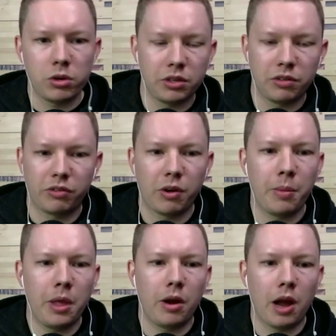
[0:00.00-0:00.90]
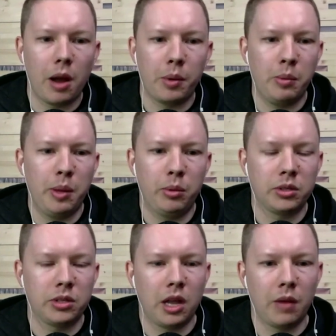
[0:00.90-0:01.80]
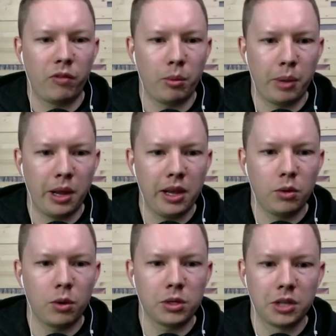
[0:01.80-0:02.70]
and from there, how many people signed up for a paid course.